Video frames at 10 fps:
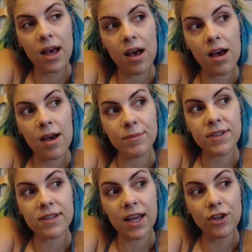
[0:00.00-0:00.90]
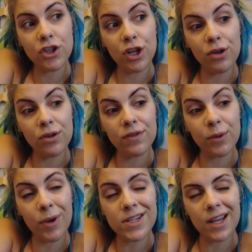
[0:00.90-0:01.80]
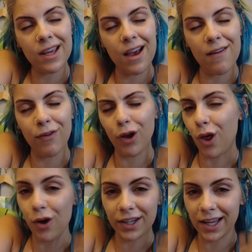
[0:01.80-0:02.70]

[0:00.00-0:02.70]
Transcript: Um, stay tuned for the wedding vlog